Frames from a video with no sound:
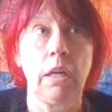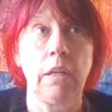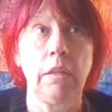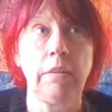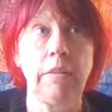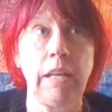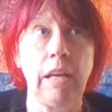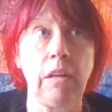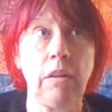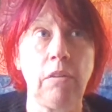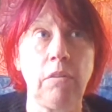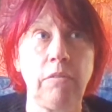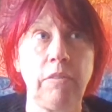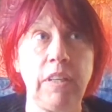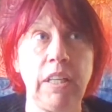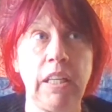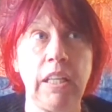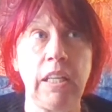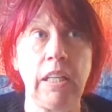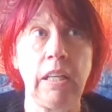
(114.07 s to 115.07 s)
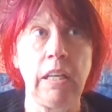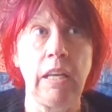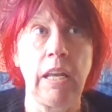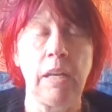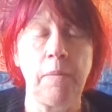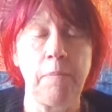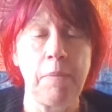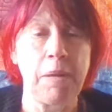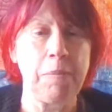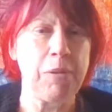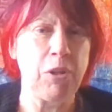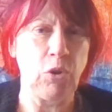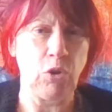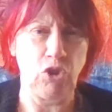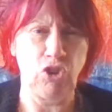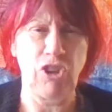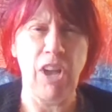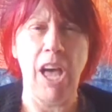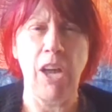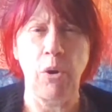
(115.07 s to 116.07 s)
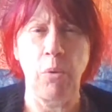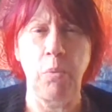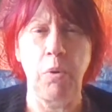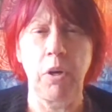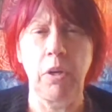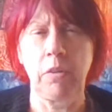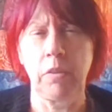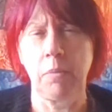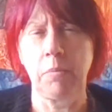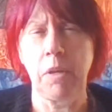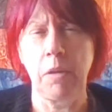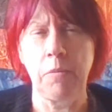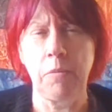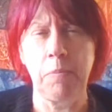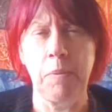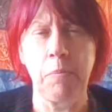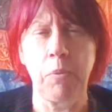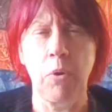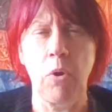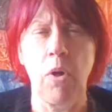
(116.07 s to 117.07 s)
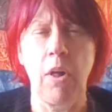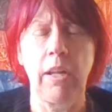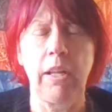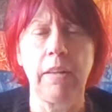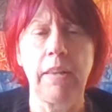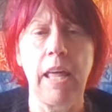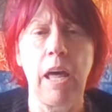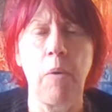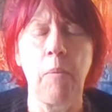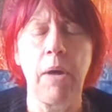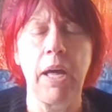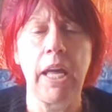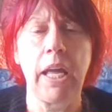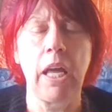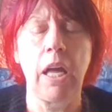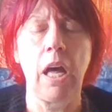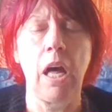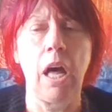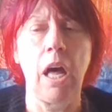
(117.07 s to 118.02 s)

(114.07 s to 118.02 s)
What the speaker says: delve in and maybe do shadow work. Sometimes people call it that way.